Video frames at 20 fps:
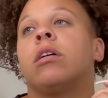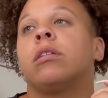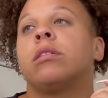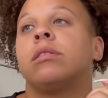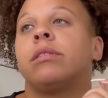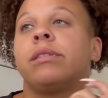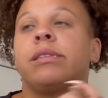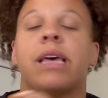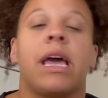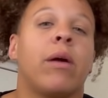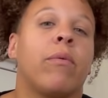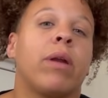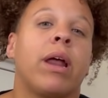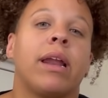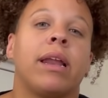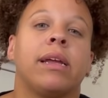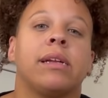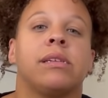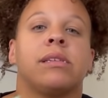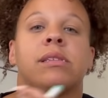say what I
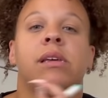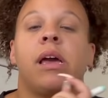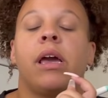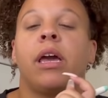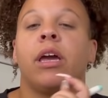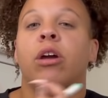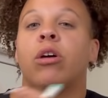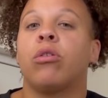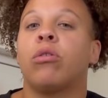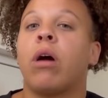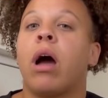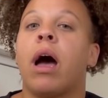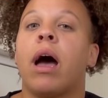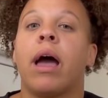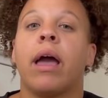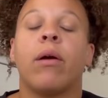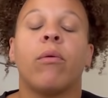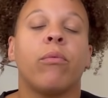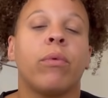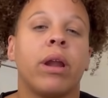need to say,
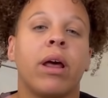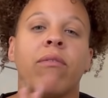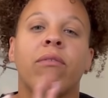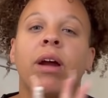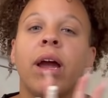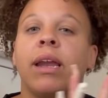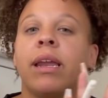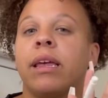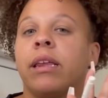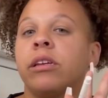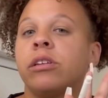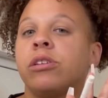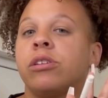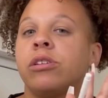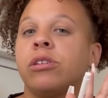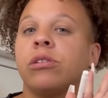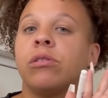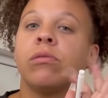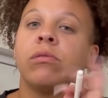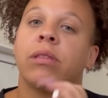cry, whatever I needed to
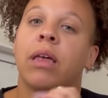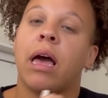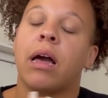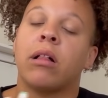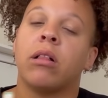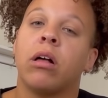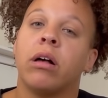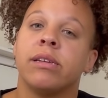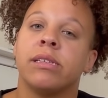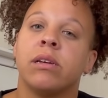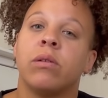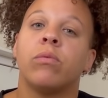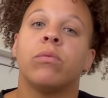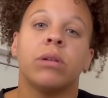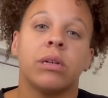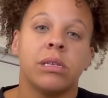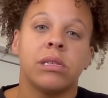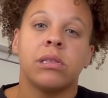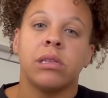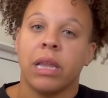do, that closet
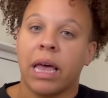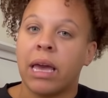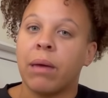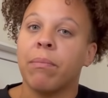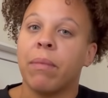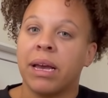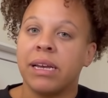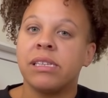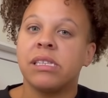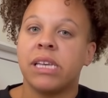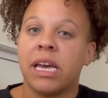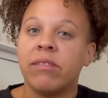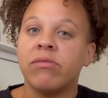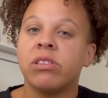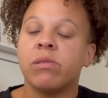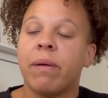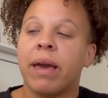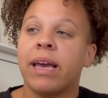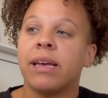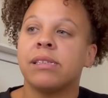was like my safe
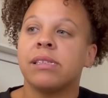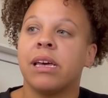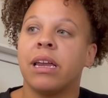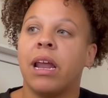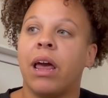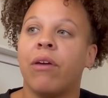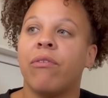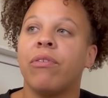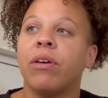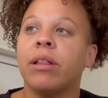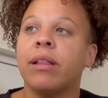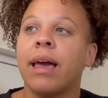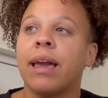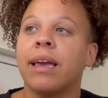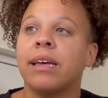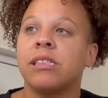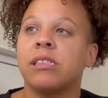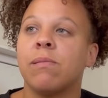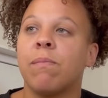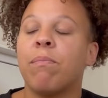space. And I feel like
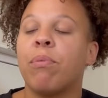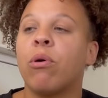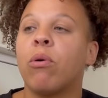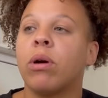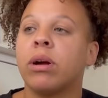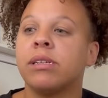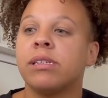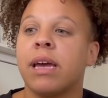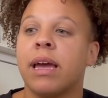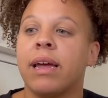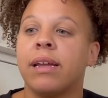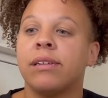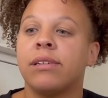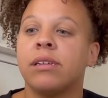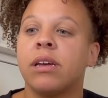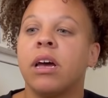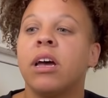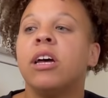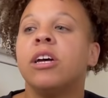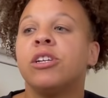it's important
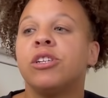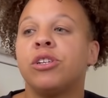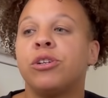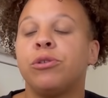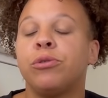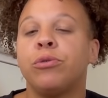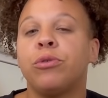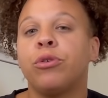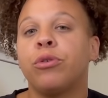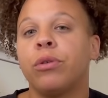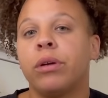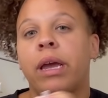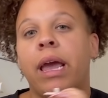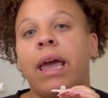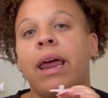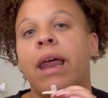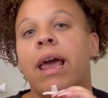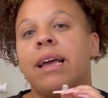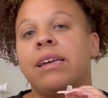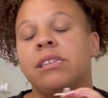to
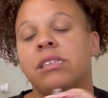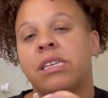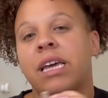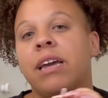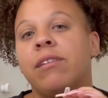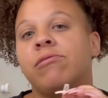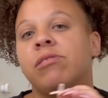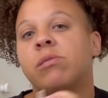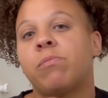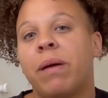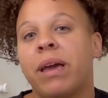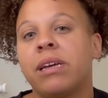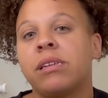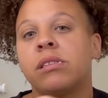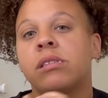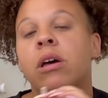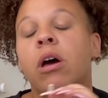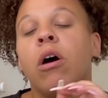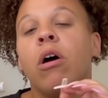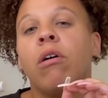create a safe
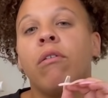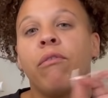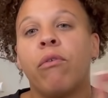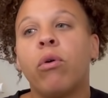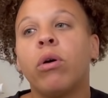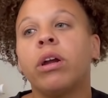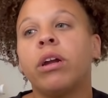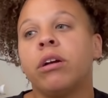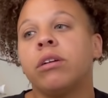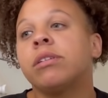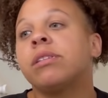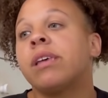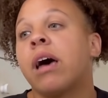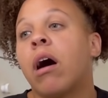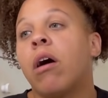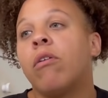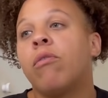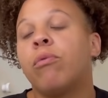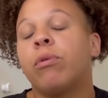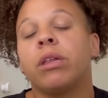space for
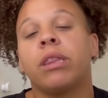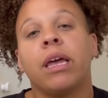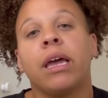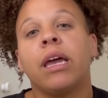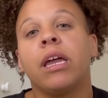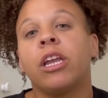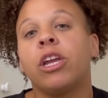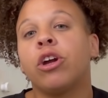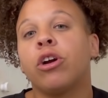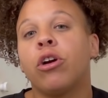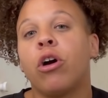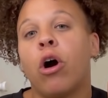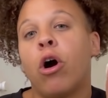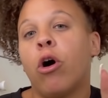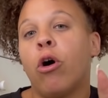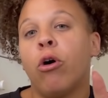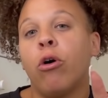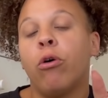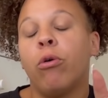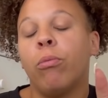yourself within your
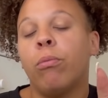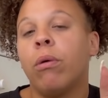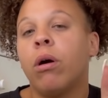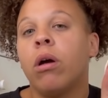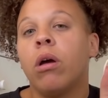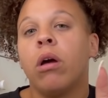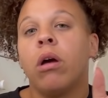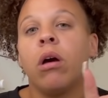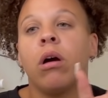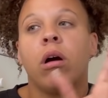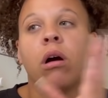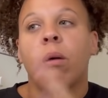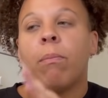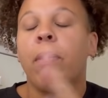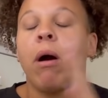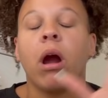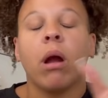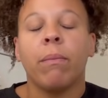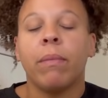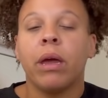home,
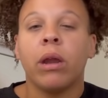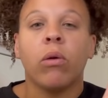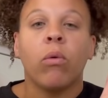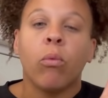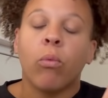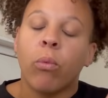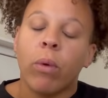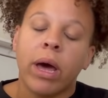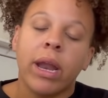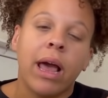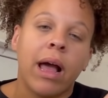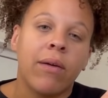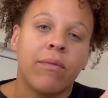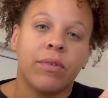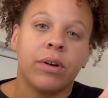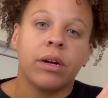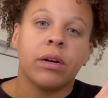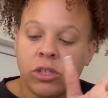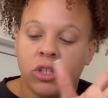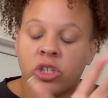apartment,
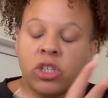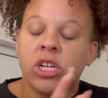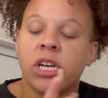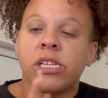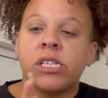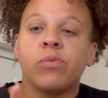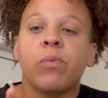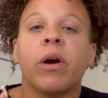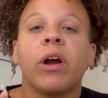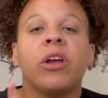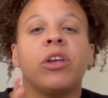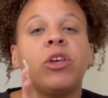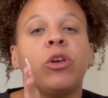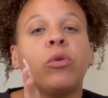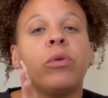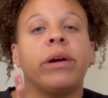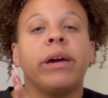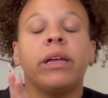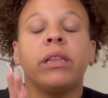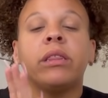whatever, just where you
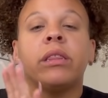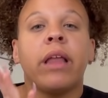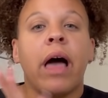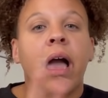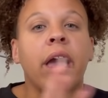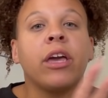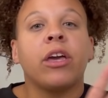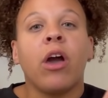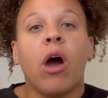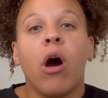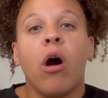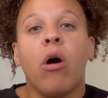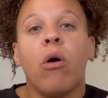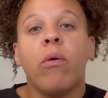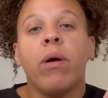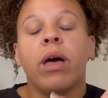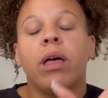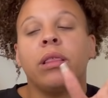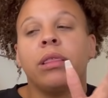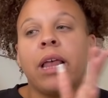can let
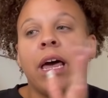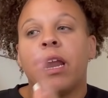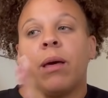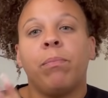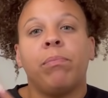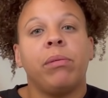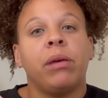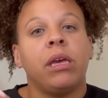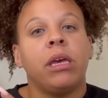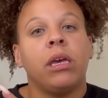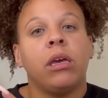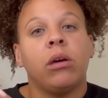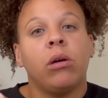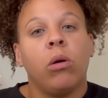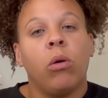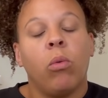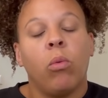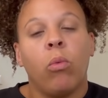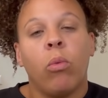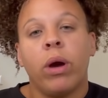go and let it be
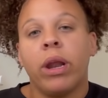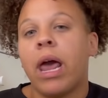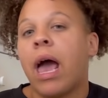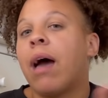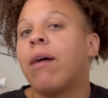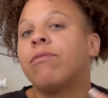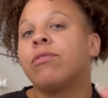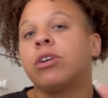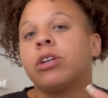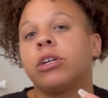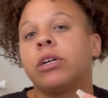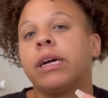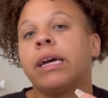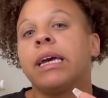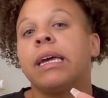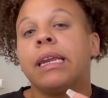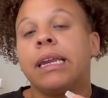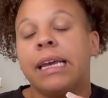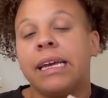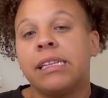whatever
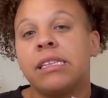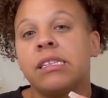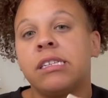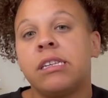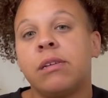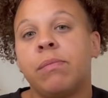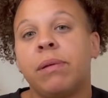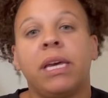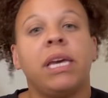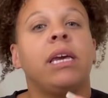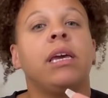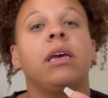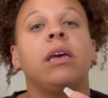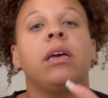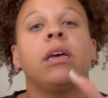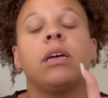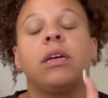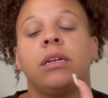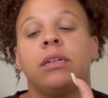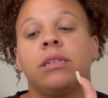it needs to be.
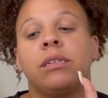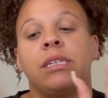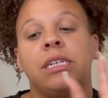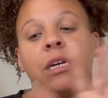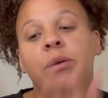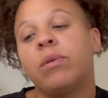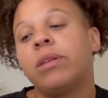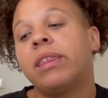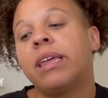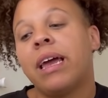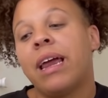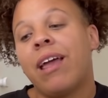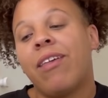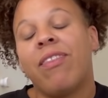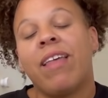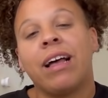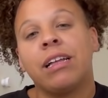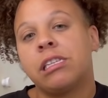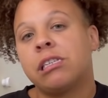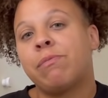Deal with it in
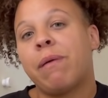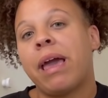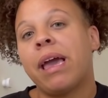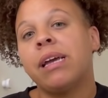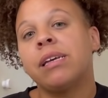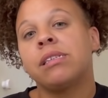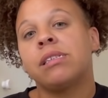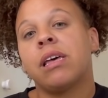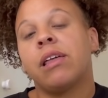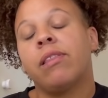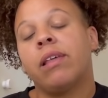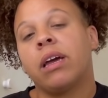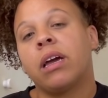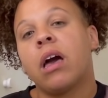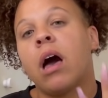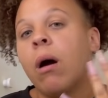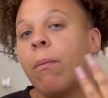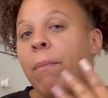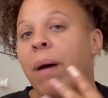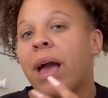that space and then
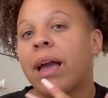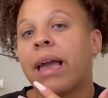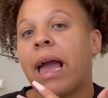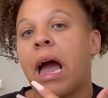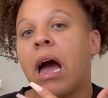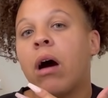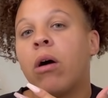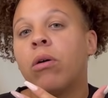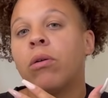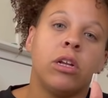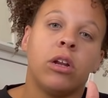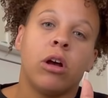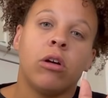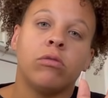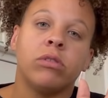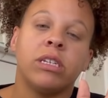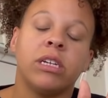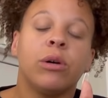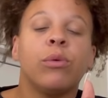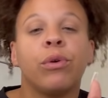come back out, you know,
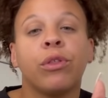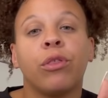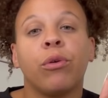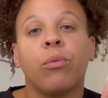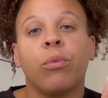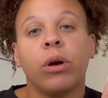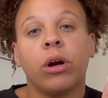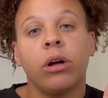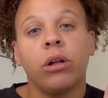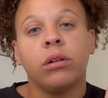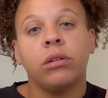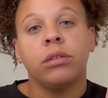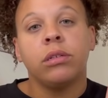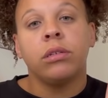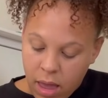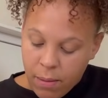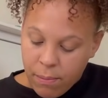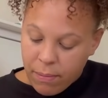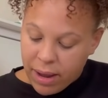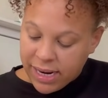deal with the world.
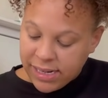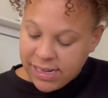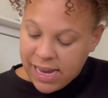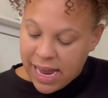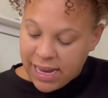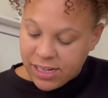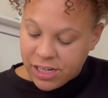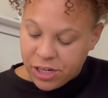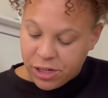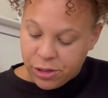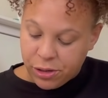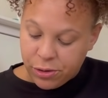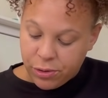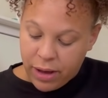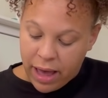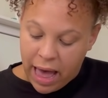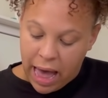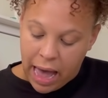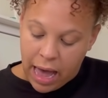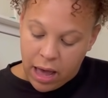My tattoo.
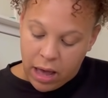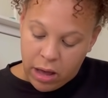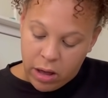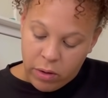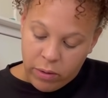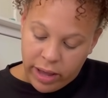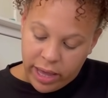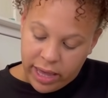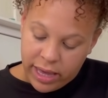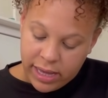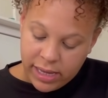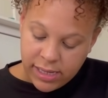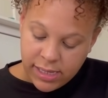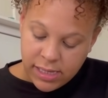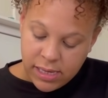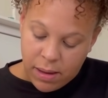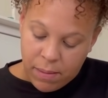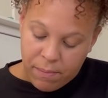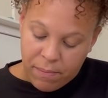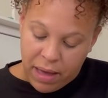How
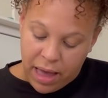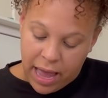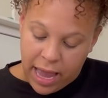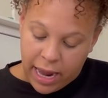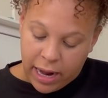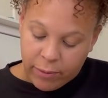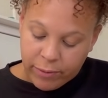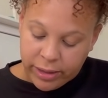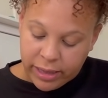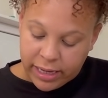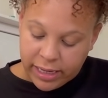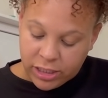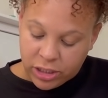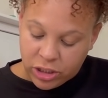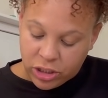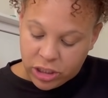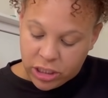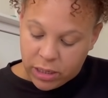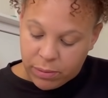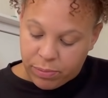is my
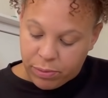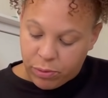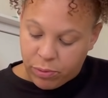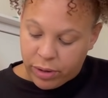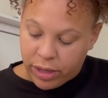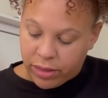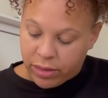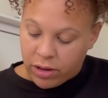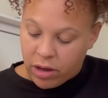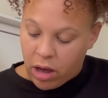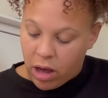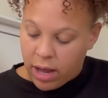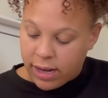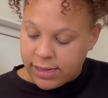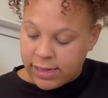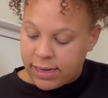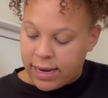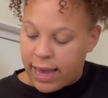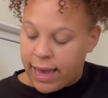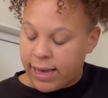relationship with God
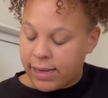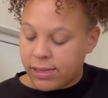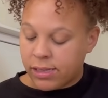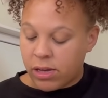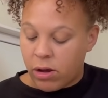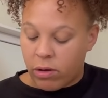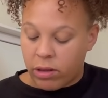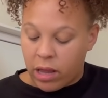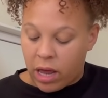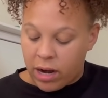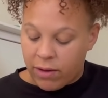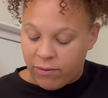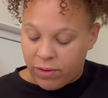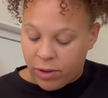today? So, a lot of